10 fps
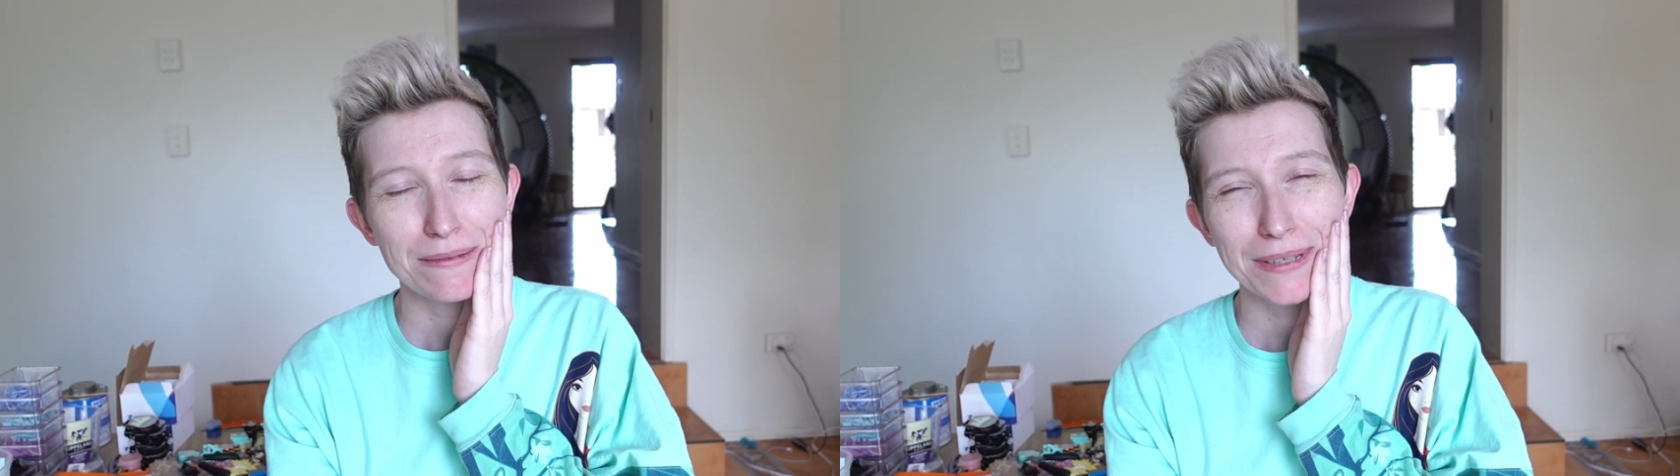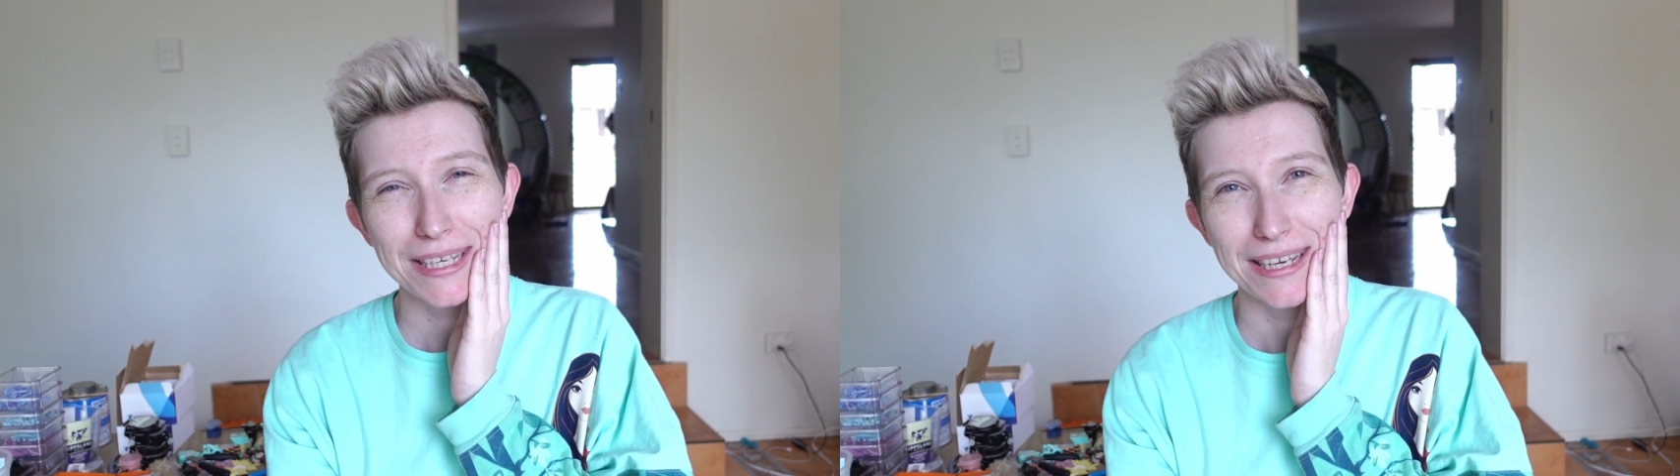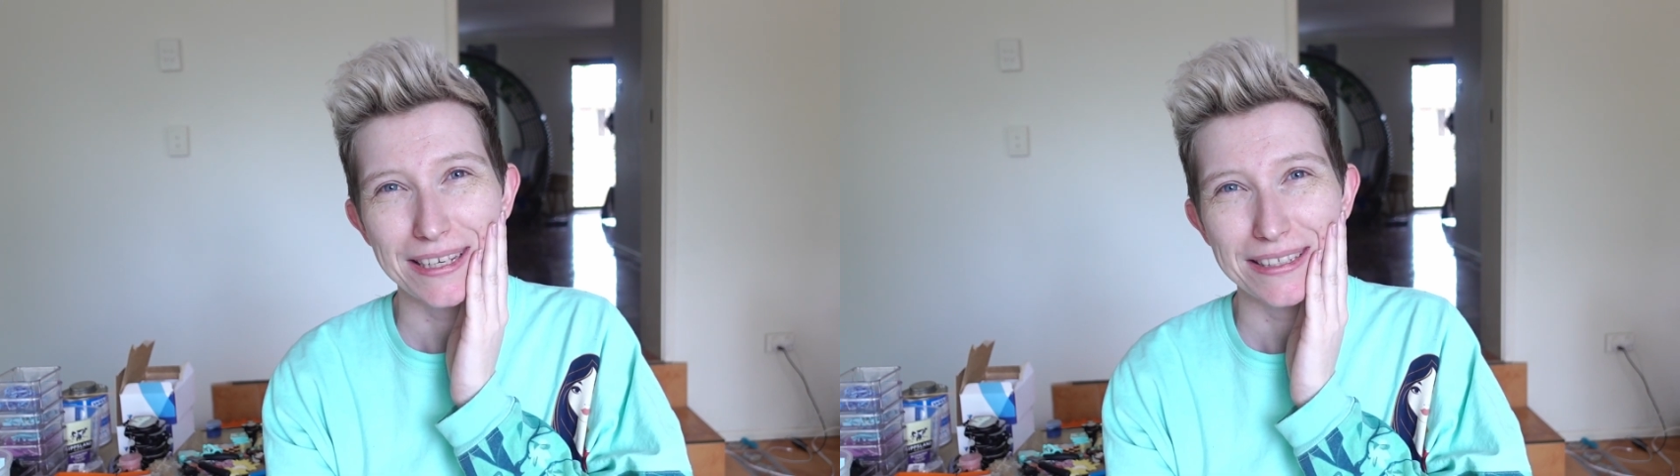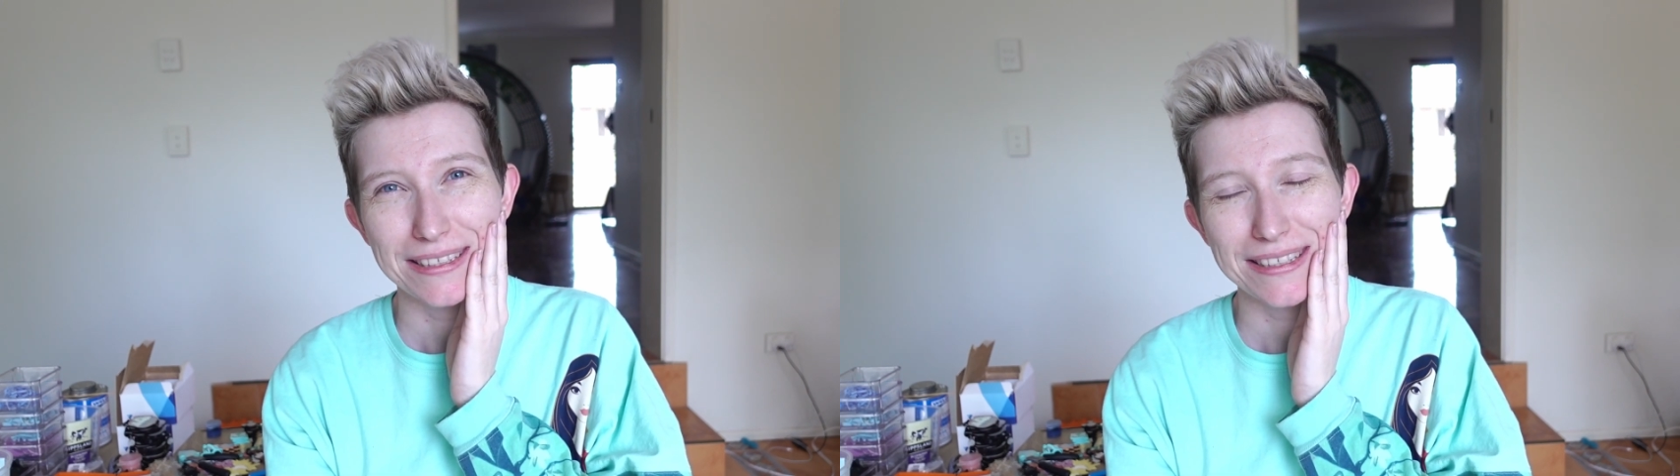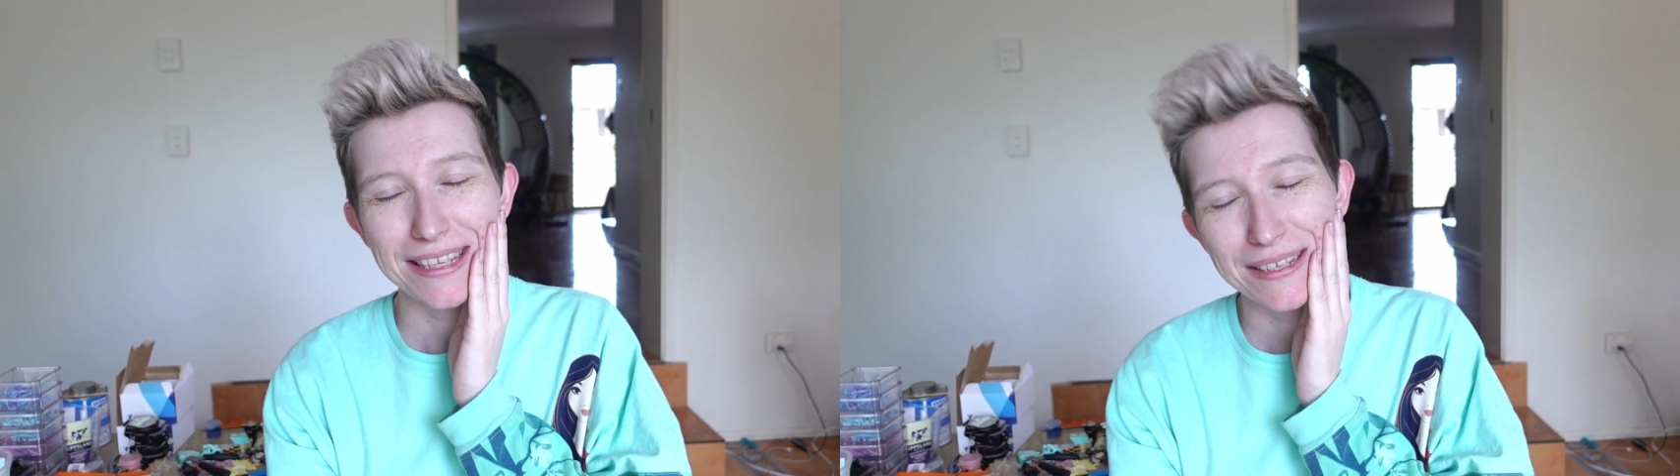yeah,
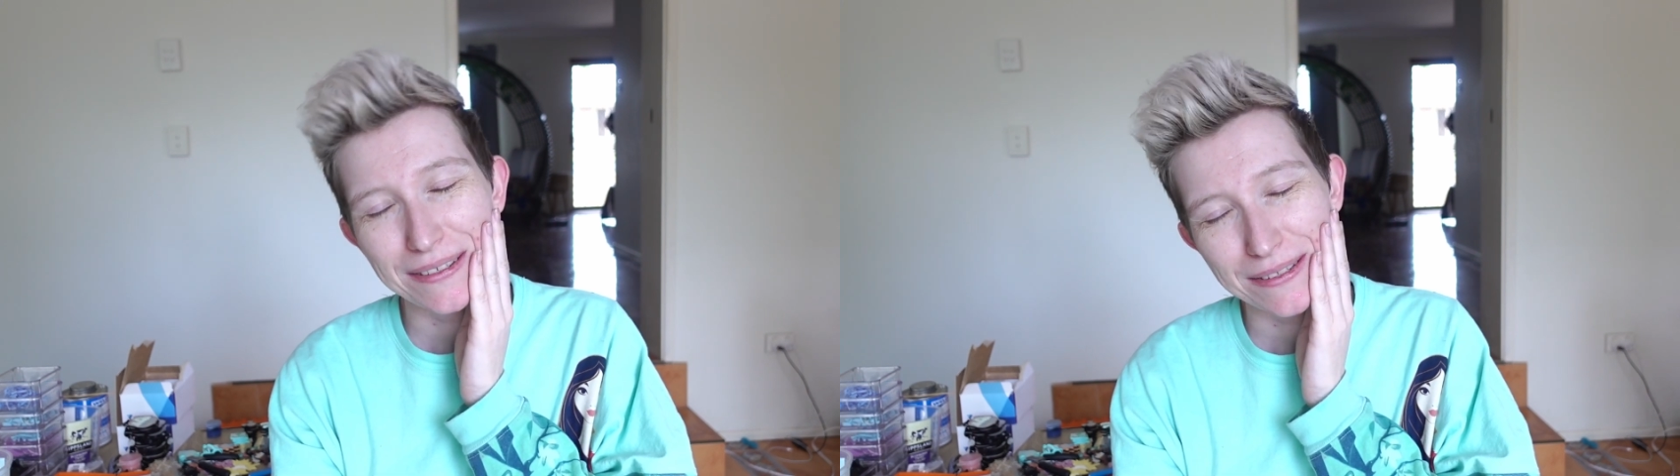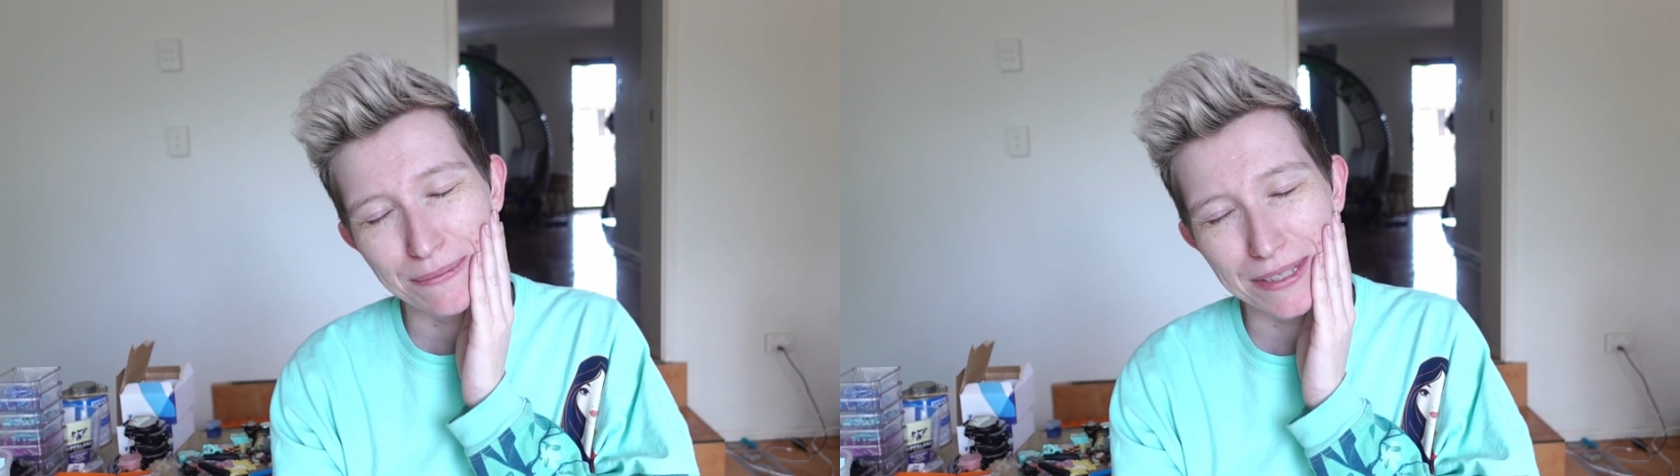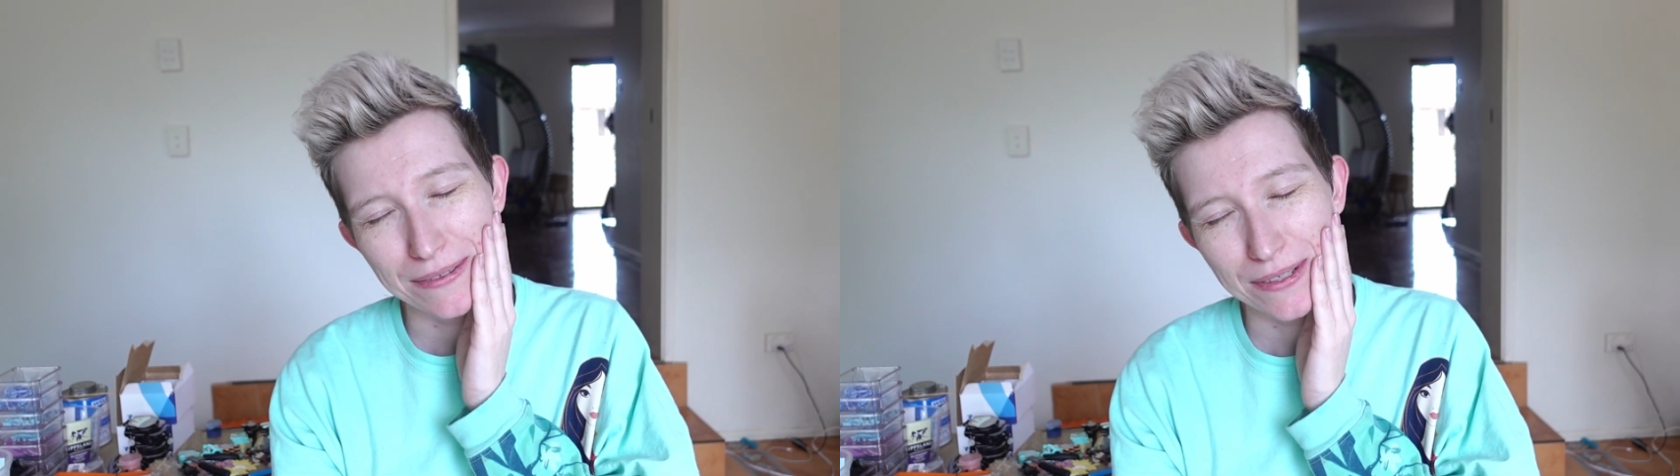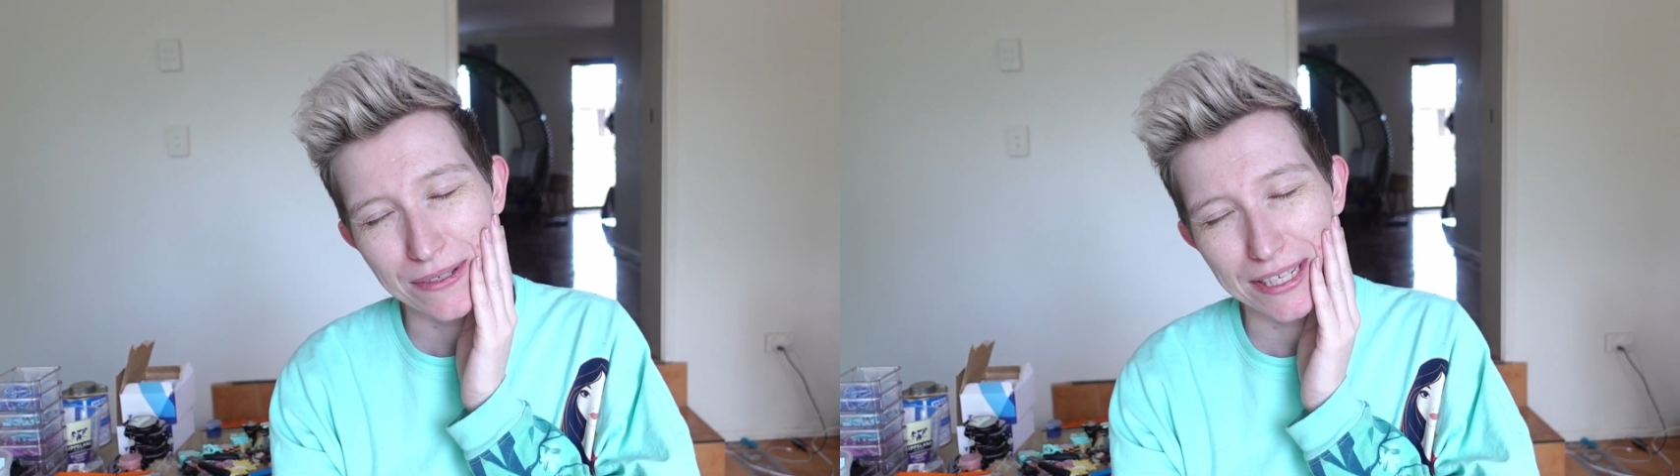just thank you so much for